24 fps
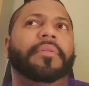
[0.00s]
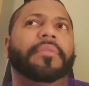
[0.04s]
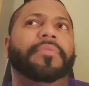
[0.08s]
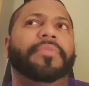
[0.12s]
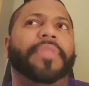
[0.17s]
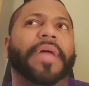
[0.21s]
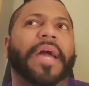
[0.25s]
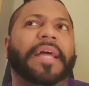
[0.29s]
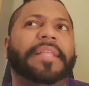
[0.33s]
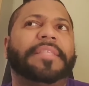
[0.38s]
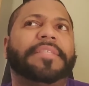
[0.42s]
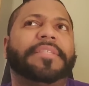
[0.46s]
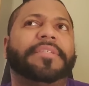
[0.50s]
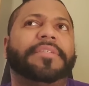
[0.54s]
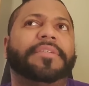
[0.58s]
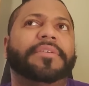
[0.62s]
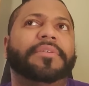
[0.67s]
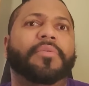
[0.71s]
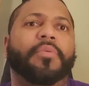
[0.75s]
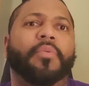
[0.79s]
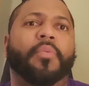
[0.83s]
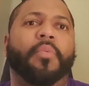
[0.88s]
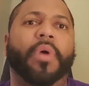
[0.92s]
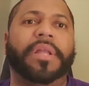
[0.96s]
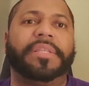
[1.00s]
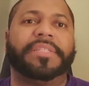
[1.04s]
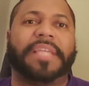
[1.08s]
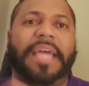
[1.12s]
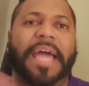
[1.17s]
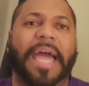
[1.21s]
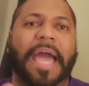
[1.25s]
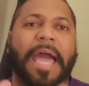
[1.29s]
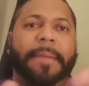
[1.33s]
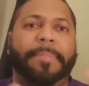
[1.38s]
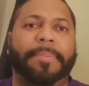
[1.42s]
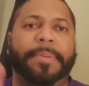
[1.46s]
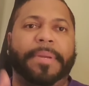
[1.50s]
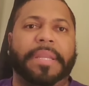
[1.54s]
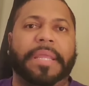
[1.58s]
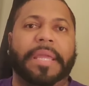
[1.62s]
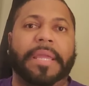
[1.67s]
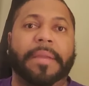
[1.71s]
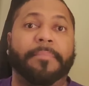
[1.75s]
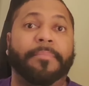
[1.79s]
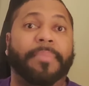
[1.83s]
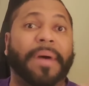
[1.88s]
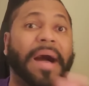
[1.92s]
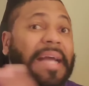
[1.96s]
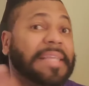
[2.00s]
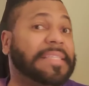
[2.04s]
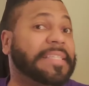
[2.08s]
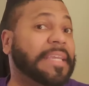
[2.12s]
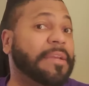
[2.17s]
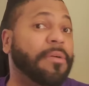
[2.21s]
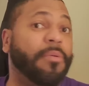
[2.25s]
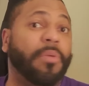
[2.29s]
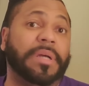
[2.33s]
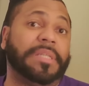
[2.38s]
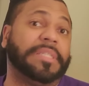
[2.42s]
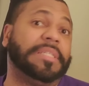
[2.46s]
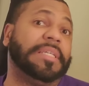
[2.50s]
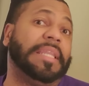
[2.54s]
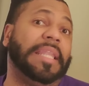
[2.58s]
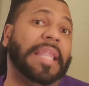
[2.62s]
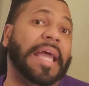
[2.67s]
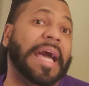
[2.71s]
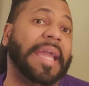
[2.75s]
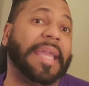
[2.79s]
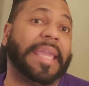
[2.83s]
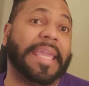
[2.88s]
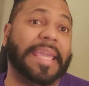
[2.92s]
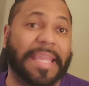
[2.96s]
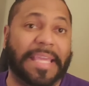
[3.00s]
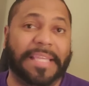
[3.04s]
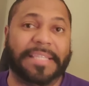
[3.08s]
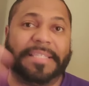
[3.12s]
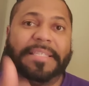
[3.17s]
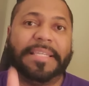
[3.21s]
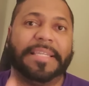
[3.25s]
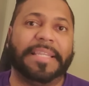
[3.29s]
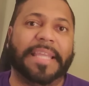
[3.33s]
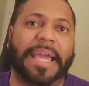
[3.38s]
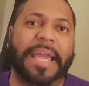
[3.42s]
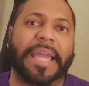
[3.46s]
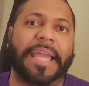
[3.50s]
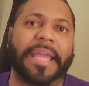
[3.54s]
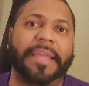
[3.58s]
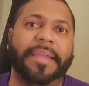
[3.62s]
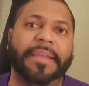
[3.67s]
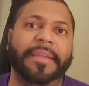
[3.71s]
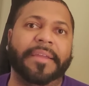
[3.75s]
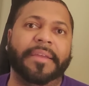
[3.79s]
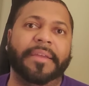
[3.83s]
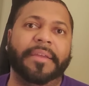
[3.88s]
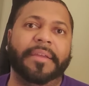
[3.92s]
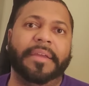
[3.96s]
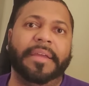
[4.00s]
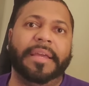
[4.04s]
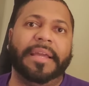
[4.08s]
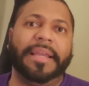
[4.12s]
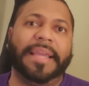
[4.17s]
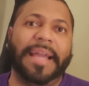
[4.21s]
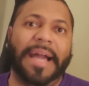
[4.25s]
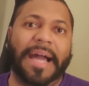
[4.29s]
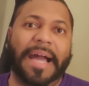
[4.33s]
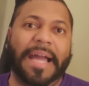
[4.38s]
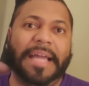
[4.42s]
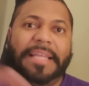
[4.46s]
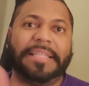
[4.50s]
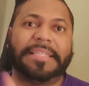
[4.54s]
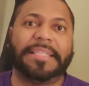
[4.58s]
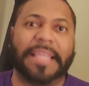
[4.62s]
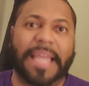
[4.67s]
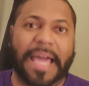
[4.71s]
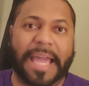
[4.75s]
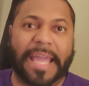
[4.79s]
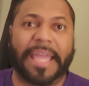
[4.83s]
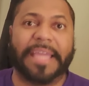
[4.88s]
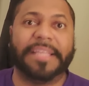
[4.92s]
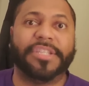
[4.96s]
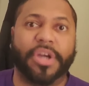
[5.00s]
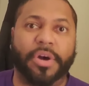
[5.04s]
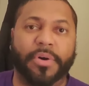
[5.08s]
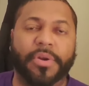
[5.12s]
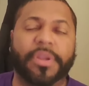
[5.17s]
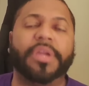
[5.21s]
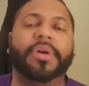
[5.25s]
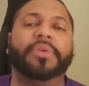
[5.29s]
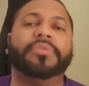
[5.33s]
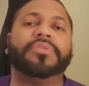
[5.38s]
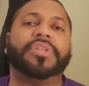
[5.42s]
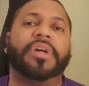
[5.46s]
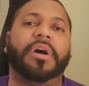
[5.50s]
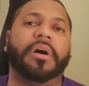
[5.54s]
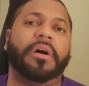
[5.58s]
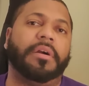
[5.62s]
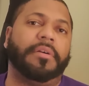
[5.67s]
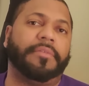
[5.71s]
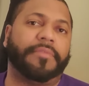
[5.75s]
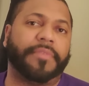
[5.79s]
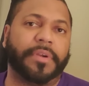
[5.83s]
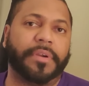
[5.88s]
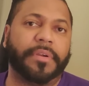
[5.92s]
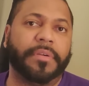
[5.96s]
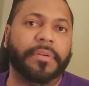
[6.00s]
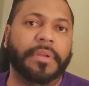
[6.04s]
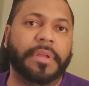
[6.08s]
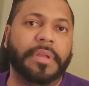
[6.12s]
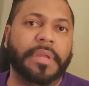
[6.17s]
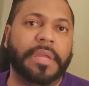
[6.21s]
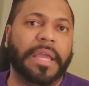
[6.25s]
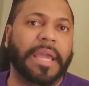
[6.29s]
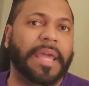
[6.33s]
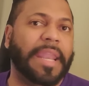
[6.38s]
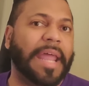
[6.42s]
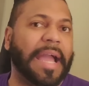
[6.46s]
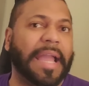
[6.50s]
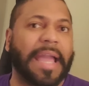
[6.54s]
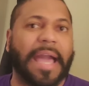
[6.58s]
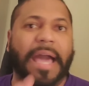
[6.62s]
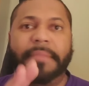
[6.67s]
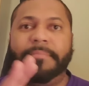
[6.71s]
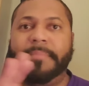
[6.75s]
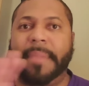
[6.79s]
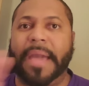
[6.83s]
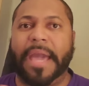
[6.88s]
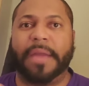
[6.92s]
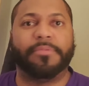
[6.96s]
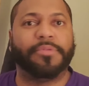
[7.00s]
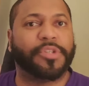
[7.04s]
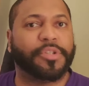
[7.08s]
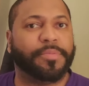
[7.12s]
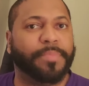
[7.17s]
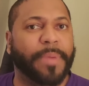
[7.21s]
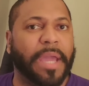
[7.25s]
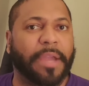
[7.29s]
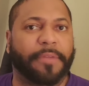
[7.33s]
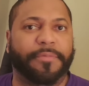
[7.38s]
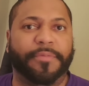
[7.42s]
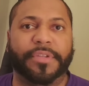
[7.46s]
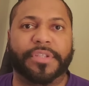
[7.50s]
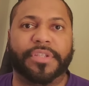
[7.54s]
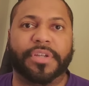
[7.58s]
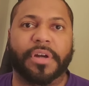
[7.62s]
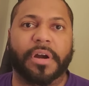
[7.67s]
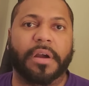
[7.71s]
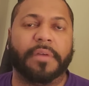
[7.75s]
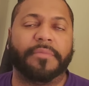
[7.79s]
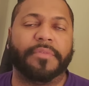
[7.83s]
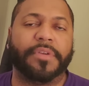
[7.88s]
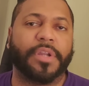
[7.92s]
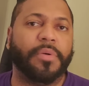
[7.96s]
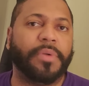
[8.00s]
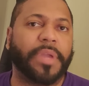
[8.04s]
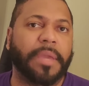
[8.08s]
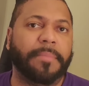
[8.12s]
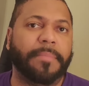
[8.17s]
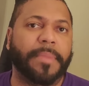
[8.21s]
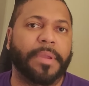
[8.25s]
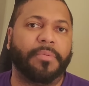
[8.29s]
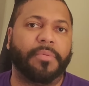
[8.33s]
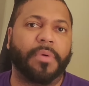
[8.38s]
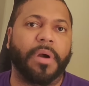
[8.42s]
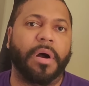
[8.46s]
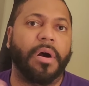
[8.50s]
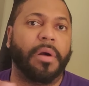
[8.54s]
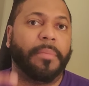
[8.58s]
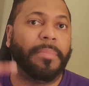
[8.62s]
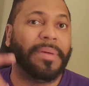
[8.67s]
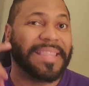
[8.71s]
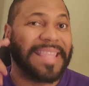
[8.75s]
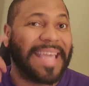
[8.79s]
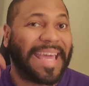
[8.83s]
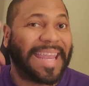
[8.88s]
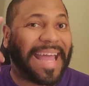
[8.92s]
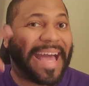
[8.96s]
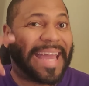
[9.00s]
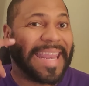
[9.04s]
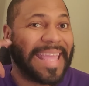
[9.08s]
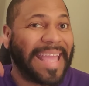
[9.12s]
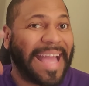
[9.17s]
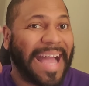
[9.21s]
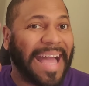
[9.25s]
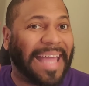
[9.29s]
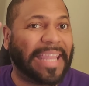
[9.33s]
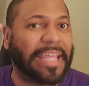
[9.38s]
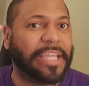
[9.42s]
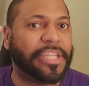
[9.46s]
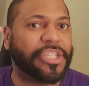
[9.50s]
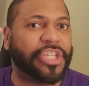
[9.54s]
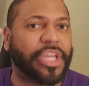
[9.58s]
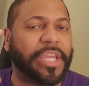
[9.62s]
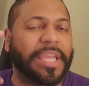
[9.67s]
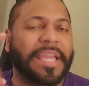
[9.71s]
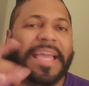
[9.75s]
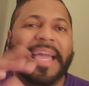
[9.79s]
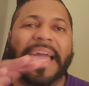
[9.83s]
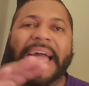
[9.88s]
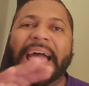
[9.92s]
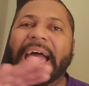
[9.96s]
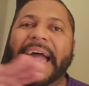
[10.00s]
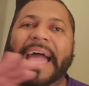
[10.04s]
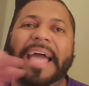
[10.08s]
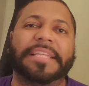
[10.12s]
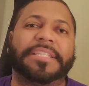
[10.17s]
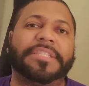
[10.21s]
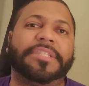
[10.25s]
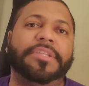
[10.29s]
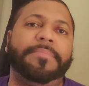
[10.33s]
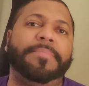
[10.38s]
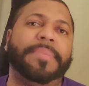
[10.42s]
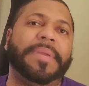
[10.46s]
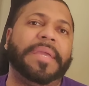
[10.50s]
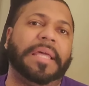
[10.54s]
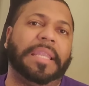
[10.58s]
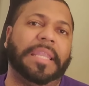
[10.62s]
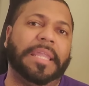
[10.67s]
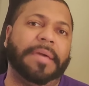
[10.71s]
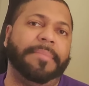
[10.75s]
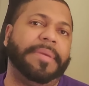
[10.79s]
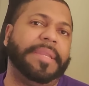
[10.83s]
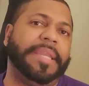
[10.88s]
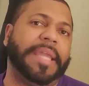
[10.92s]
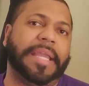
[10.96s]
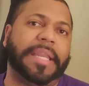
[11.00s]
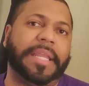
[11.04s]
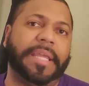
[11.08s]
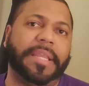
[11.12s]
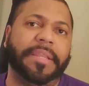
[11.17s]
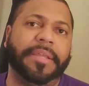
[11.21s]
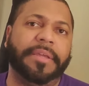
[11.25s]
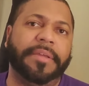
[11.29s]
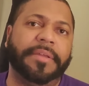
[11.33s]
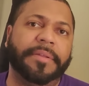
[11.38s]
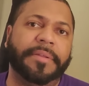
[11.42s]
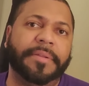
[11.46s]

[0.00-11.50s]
that's what's happening. Boxing wasn't like it is today. Guys like Antonio Tarver, and I got mad respect for Tarver, don't get me wrong, but that ideology has to be eliminated.